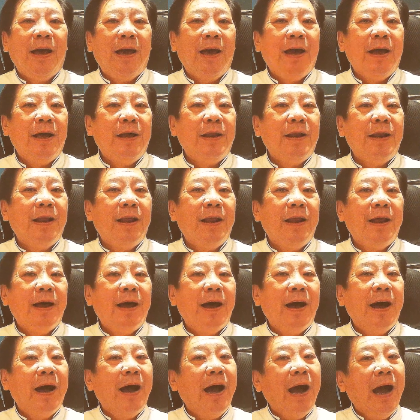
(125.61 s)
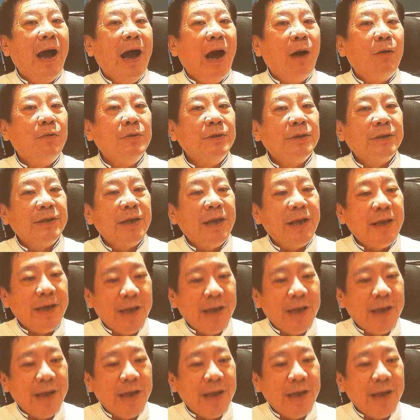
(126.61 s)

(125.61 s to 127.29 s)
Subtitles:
And I would say